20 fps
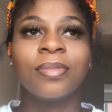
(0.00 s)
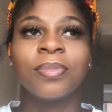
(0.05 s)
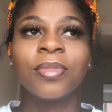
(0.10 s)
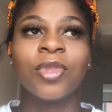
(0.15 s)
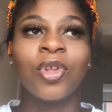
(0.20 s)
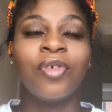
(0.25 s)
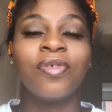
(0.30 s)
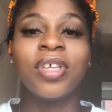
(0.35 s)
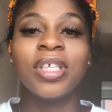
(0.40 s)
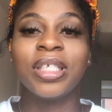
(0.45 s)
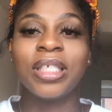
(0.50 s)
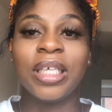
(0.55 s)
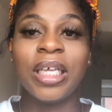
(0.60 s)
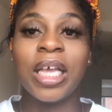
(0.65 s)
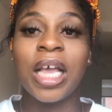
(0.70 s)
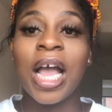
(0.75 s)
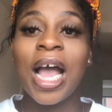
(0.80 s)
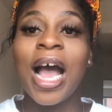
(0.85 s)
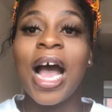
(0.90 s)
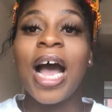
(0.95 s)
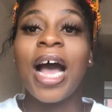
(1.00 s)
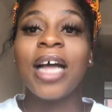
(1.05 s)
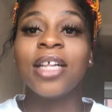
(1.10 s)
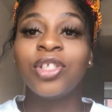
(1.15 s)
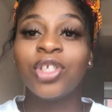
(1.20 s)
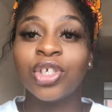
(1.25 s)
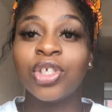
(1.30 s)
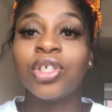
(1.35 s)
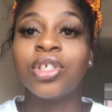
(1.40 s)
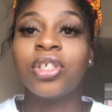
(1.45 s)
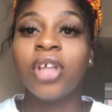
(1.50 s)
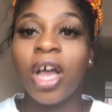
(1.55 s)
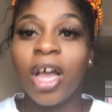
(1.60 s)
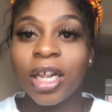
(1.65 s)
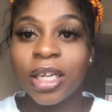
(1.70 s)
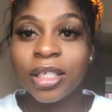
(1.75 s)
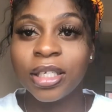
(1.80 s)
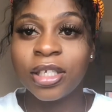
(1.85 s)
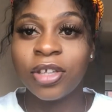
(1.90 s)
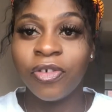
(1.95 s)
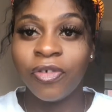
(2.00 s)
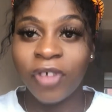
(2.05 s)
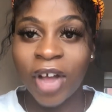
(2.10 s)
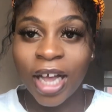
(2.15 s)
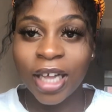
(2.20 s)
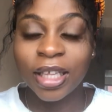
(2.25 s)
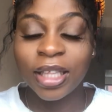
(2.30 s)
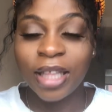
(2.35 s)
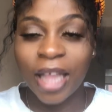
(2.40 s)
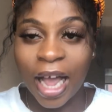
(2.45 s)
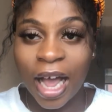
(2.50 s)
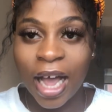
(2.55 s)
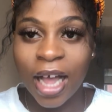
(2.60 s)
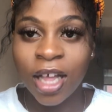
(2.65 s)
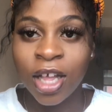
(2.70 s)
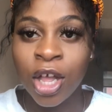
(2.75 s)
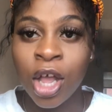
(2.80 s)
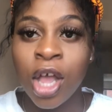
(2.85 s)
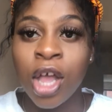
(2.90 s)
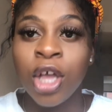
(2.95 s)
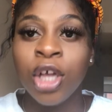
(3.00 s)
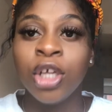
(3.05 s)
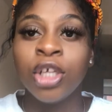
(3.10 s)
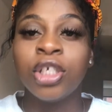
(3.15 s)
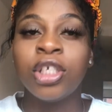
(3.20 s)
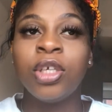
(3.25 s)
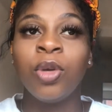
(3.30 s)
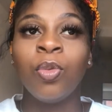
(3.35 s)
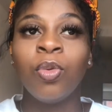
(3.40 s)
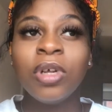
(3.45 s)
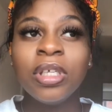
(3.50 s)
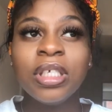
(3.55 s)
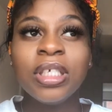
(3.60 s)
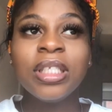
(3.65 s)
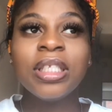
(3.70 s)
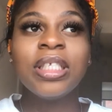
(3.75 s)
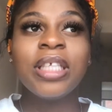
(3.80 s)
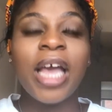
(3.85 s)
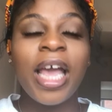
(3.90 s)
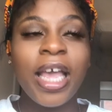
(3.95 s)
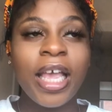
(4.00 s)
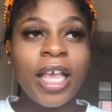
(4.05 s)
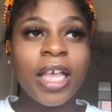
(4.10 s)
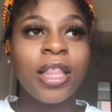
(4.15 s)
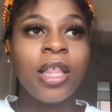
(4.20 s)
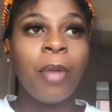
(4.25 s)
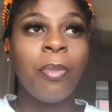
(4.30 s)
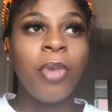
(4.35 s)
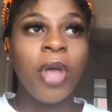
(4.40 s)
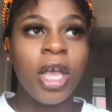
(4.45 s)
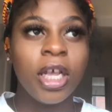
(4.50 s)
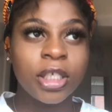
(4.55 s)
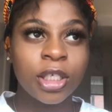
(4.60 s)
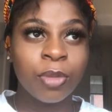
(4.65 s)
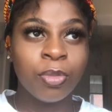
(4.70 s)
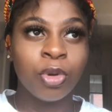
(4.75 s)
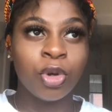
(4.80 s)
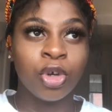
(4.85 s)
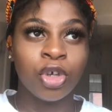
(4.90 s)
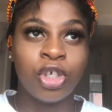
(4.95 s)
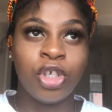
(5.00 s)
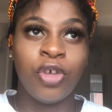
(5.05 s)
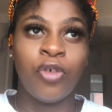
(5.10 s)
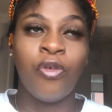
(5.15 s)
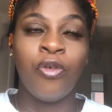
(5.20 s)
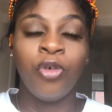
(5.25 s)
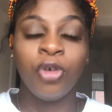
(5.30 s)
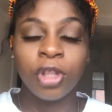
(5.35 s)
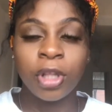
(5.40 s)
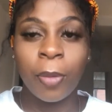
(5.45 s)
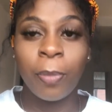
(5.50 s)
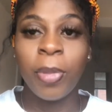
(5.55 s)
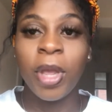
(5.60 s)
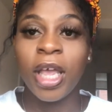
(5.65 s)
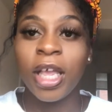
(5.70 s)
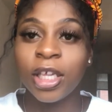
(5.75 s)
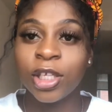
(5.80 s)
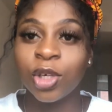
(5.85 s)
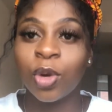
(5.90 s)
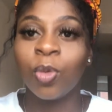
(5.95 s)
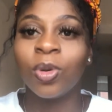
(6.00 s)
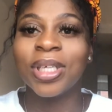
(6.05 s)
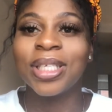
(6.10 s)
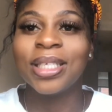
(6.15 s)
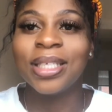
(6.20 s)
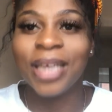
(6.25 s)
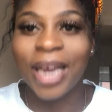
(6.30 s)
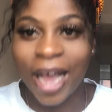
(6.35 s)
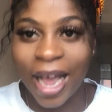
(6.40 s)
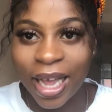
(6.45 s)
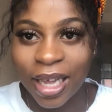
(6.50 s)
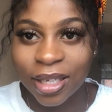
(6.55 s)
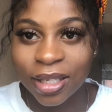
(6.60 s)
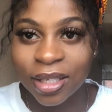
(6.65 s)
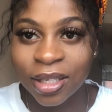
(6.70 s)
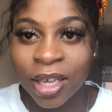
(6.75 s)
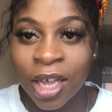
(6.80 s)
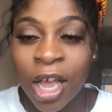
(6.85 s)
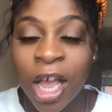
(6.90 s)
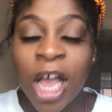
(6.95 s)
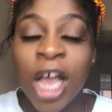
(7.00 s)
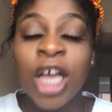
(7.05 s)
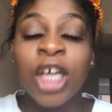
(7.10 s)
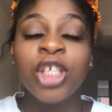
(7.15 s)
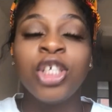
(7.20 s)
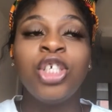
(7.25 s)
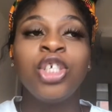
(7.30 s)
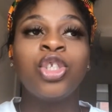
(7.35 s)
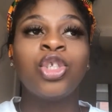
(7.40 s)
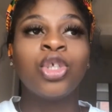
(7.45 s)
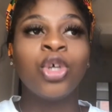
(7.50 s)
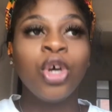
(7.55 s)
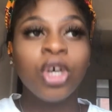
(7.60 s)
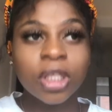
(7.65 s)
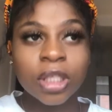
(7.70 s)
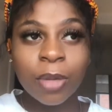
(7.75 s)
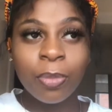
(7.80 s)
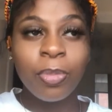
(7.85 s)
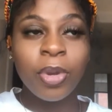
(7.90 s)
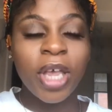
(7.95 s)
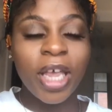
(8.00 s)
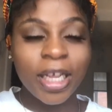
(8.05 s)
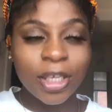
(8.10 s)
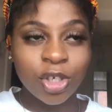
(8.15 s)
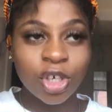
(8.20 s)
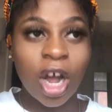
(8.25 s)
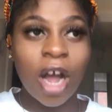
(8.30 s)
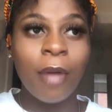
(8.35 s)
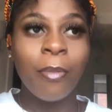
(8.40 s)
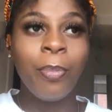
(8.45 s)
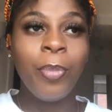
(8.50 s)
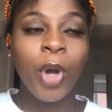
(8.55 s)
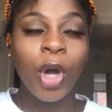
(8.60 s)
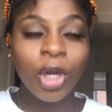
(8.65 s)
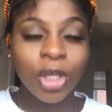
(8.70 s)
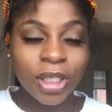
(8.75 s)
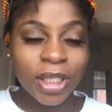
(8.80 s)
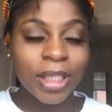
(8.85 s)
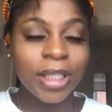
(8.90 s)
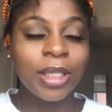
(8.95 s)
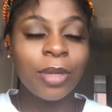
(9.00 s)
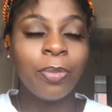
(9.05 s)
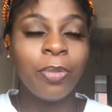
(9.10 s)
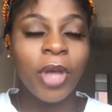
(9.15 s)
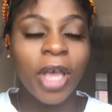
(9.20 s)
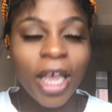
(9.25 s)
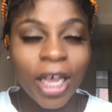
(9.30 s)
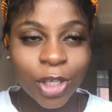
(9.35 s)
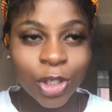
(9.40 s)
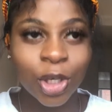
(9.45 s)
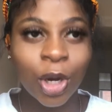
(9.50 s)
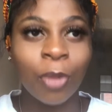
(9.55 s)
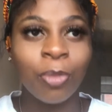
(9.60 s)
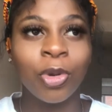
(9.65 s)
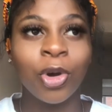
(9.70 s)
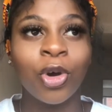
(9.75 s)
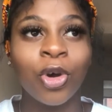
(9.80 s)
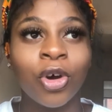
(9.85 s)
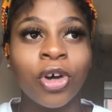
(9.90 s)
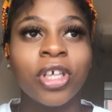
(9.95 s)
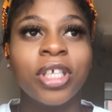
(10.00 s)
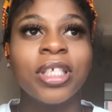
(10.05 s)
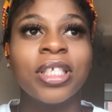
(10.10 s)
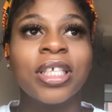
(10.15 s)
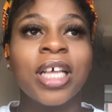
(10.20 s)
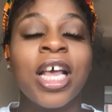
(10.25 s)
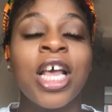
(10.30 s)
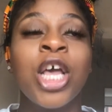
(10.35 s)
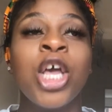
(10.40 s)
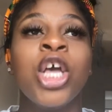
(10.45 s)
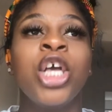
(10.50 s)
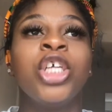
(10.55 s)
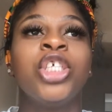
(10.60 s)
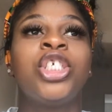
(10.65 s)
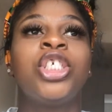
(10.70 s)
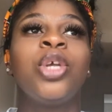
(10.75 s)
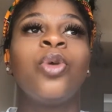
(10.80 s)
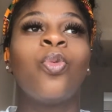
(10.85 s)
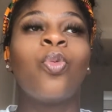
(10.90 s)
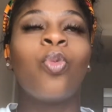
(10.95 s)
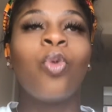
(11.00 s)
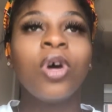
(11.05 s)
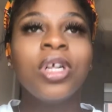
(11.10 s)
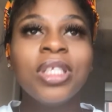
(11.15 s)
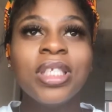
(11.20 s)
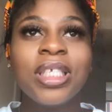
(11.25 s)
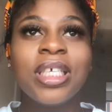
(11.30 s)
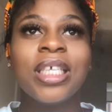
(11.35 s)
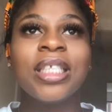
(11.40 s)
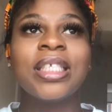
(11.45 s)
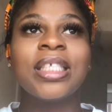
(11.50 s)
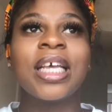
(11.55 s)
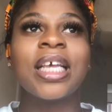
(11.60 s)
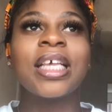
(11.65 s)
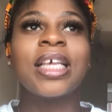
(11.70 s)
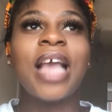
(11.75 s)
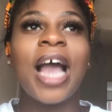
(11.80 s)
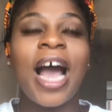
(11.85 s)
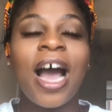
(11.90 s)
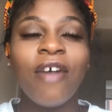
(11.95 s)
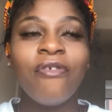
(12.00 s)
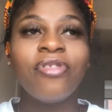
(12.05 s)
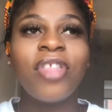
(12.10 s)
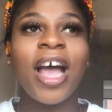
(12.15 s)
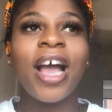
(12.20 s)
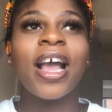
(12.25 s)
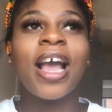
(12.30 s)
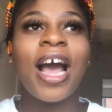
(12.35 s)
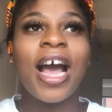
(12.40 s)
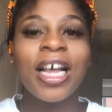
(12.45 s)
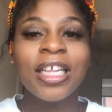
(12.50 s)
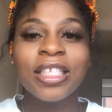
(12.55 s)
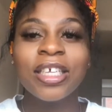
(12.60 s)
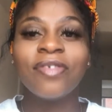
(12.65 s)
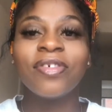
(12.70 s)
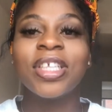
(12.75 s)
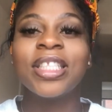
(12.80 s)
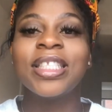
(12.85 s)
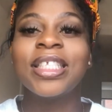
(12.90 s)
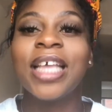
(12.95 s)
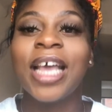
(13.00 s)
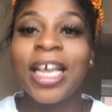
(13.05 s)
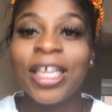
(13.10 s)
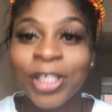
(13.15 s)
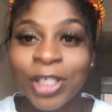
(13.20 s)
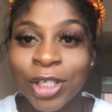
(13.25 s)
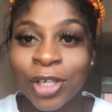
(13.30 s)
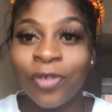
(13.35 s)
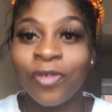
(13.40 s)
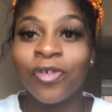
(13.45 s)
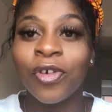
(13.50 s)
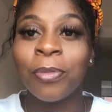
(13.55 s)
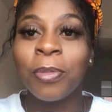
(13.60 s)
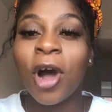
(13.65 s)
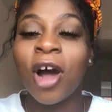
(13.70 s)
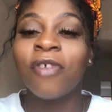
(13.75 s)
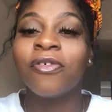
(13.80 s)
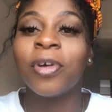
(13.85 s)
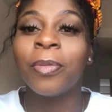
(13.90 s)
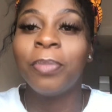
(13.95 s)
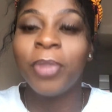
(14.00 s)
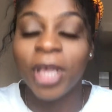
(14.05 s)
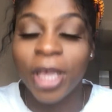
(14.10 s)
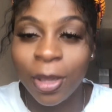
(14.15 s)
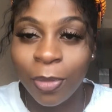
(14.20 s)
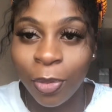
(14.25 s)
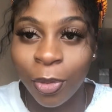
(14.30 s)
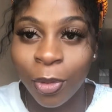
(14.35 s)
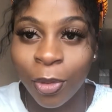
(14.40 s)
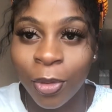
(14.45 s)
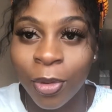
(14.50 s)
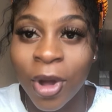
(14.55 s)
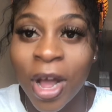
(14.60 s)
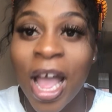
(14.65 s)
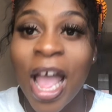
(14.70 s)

obviously, I discerned the fact that She wasn't taking the picture because she thought the picture was nice. She took the picture and posted the picture because she wanted to have that kind of attention from other people.